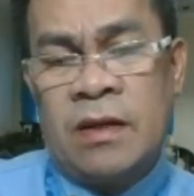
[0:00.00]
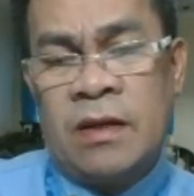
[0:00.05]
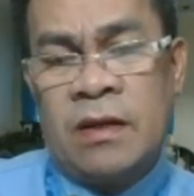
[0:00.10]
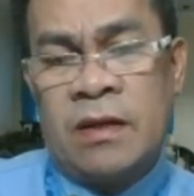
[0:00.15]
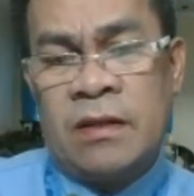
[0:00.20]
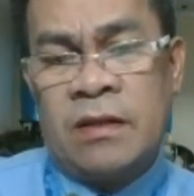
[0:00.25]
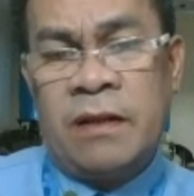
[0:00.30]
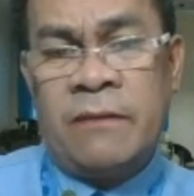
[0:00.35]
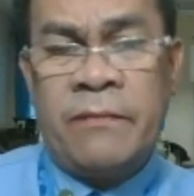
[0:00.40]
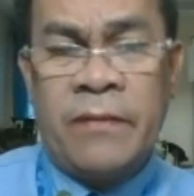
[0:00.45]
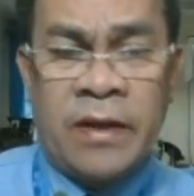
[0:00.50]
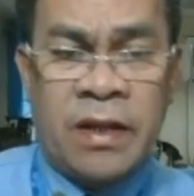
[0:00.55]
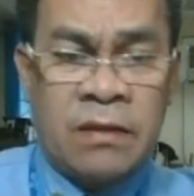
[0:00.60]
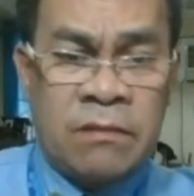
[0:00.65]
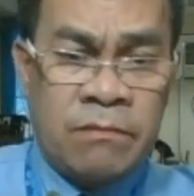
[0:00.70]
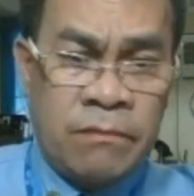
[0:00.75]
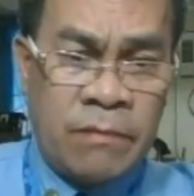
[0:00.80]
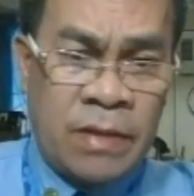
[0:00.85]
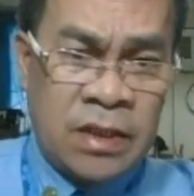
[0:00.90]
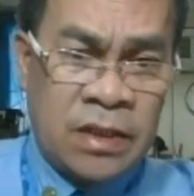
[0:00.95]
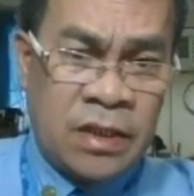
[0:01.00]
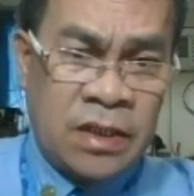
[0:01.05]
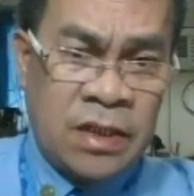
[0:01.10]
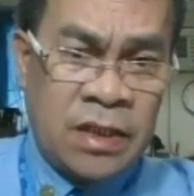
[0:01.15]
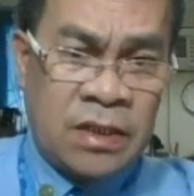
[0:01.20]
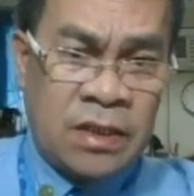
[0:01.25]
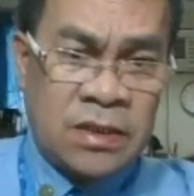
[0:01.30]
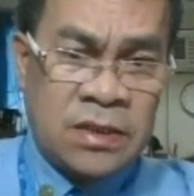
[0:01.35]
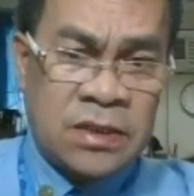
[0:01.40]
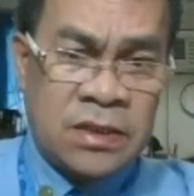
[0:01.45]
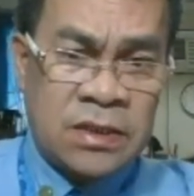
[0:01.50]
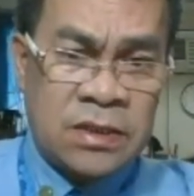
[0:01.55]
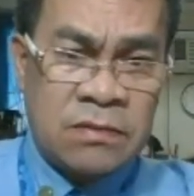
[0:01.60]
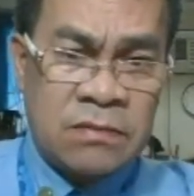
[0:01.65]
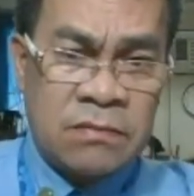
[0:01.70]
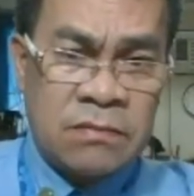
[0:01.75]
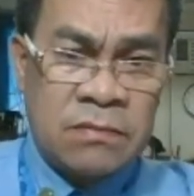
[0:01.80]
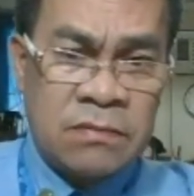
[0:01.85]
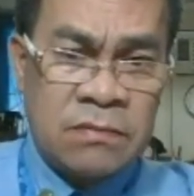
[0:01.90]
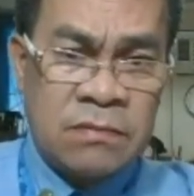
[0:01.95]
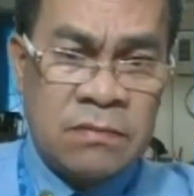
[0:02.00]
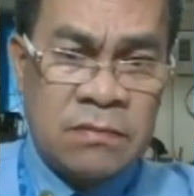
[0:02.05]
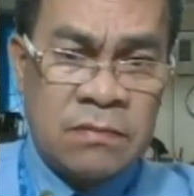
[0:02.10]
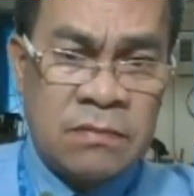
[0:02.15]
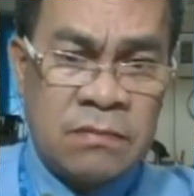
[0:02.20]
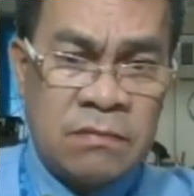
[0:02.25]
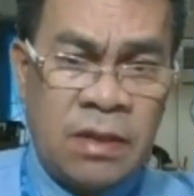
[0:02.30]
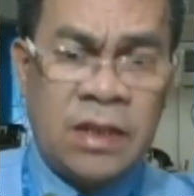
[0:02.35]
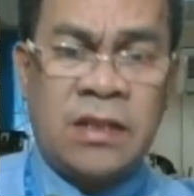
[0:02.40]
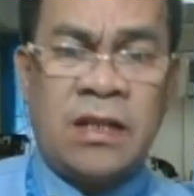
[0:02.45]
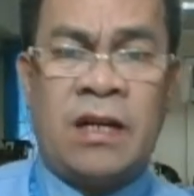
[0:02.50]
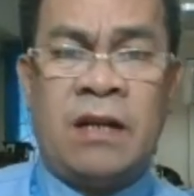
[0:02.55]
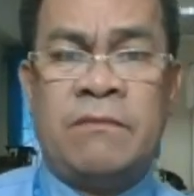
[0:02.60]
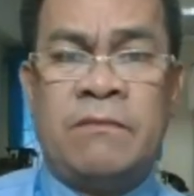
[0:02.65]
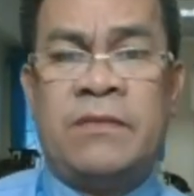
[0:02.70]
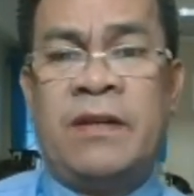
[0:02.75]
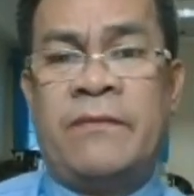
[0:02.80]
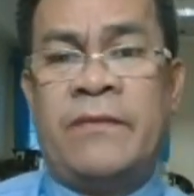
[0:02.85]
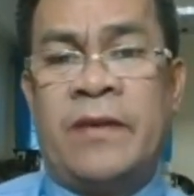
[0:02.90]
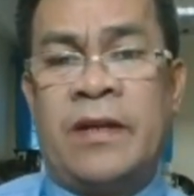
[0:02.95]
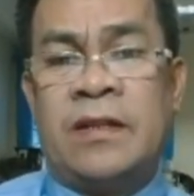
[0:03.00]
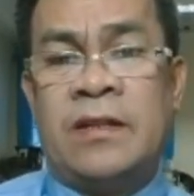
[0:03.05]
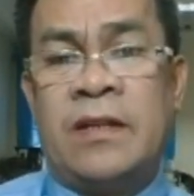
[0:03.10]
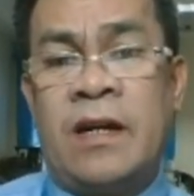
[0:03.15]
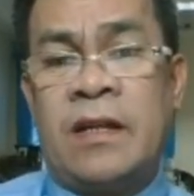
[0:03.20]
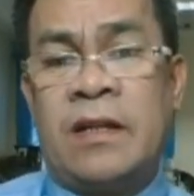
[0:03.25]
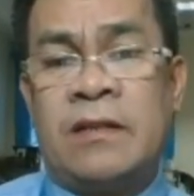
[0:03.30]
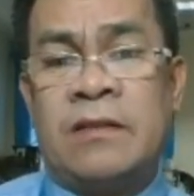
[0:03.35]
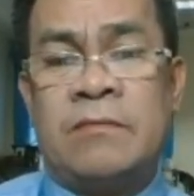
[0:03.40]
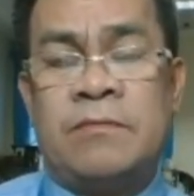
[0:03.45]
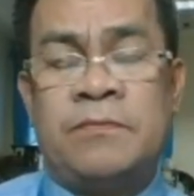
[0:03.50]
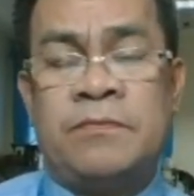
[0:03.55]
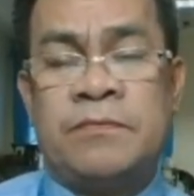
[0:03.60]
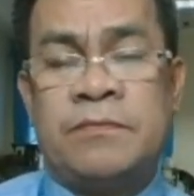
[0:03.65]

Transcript: different materials might have different current